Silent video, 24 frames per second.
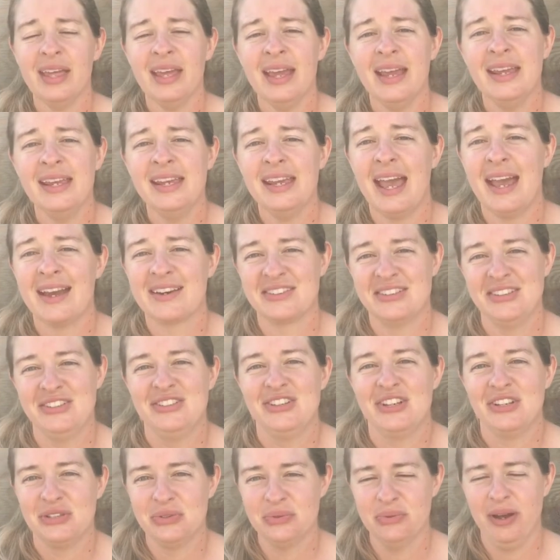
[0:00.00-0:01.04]
He actually
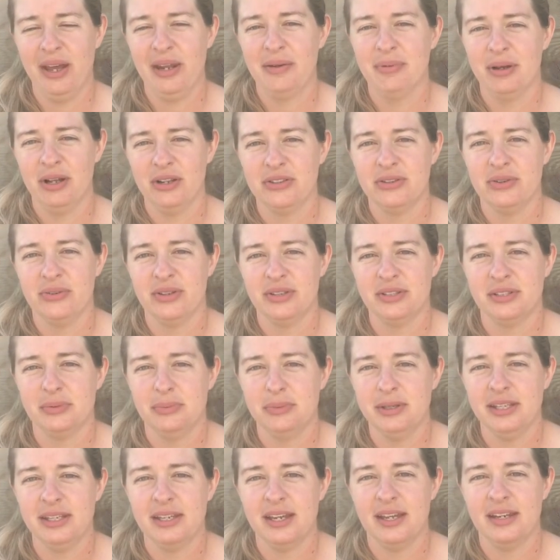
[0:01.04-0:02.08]
just read Balto this
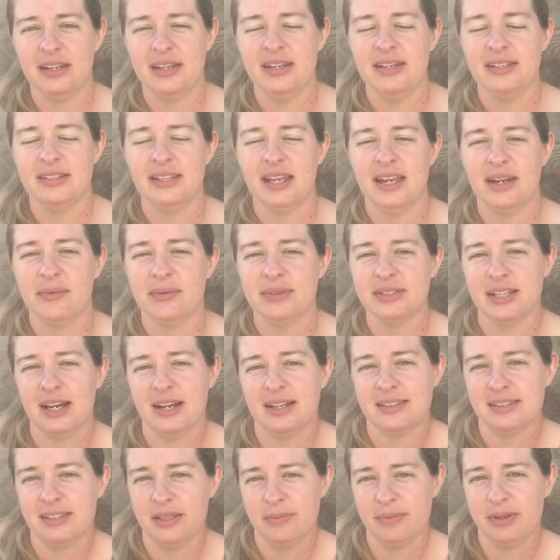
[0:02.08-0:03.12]
week, and he said it was
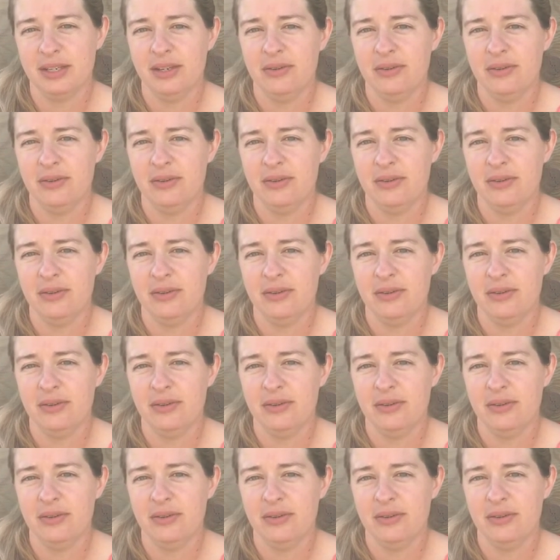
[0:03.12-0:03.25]
awesome.